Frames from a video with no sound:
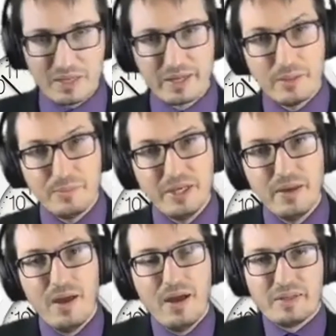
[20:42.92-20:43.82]
can be
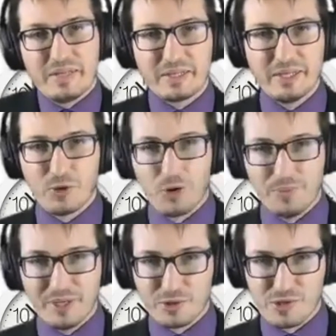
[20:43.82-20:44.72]
technical
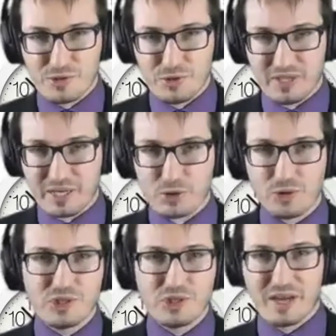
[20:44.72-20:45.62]
because the
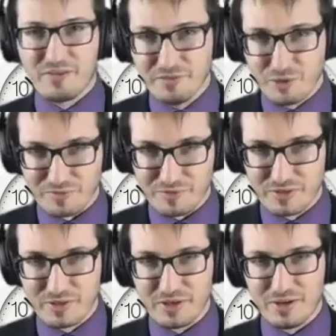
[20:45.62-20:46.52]
technologies have evolved.
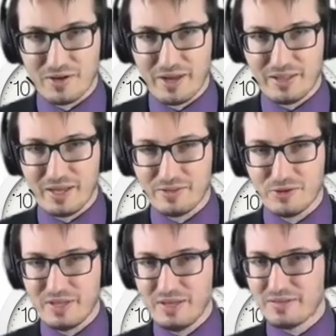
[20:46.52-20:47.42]
And
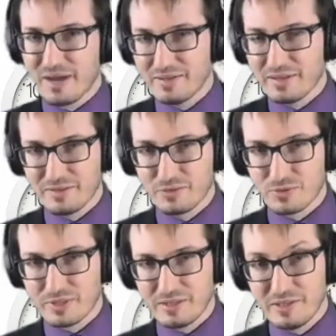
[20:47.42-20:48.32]
the data
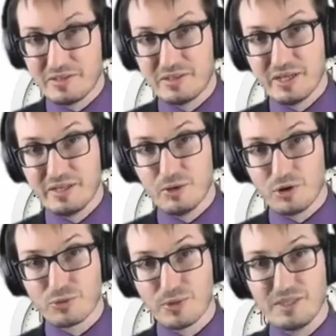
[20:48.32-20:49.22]
that is 10
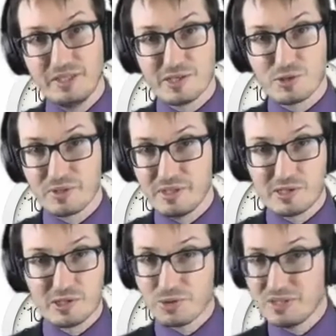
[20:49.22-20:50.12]
or 20 years old is
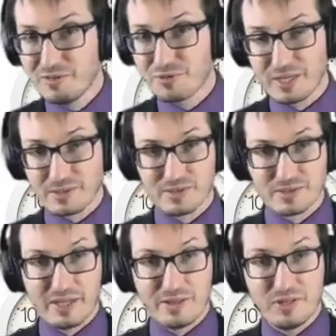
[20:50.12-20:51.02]
so different
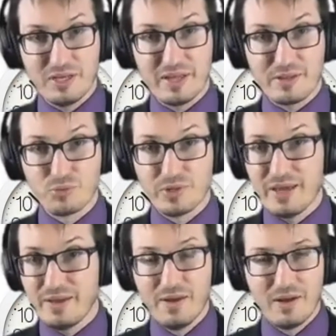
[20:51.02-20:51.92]
than the data
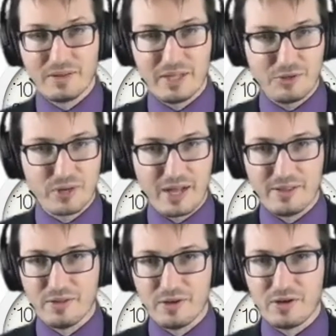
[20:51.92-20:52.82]
today that you can